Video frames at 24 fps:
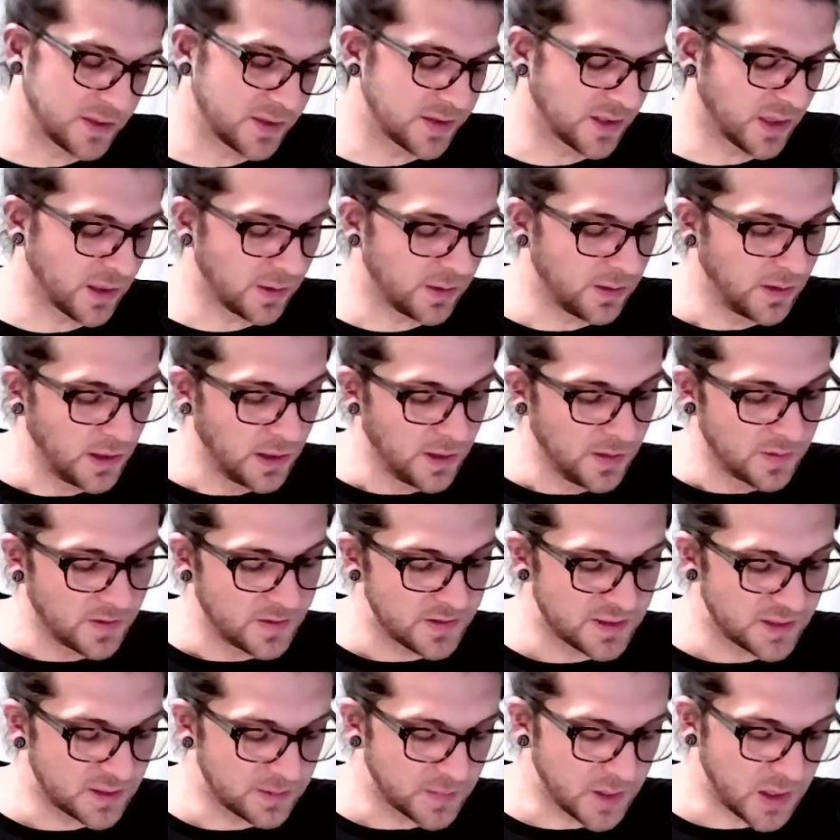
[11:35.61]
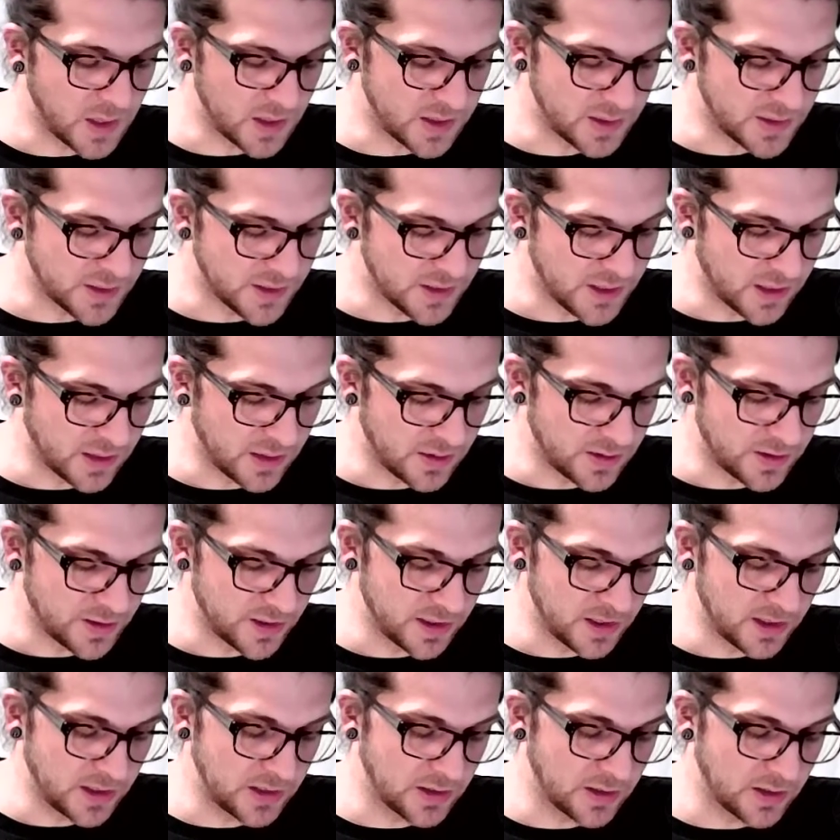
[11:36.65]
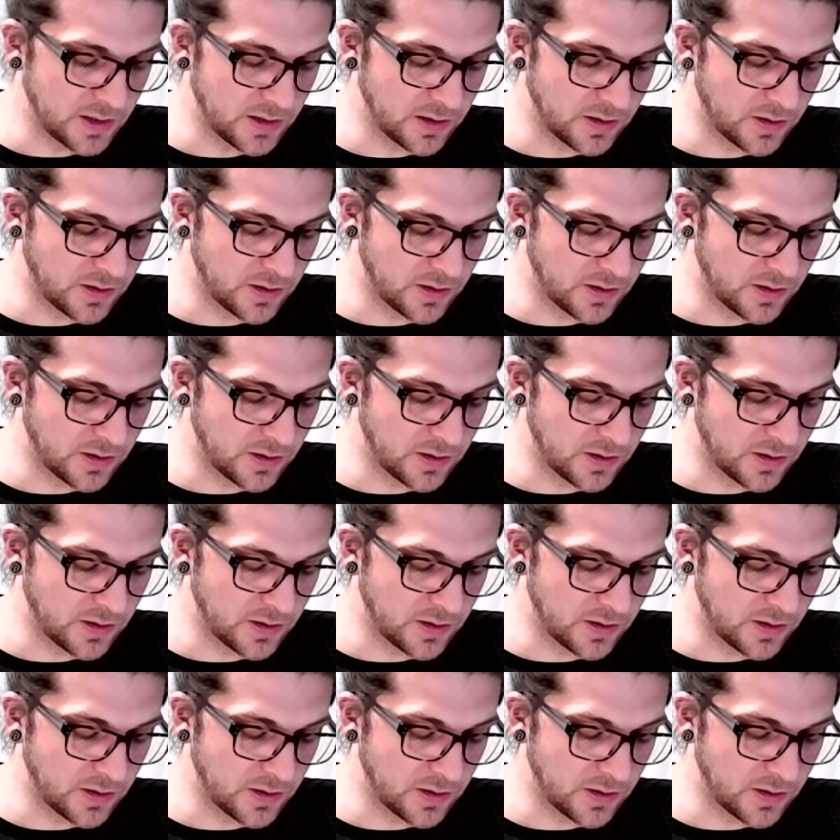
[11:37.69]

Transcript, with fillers: So this subconscious energy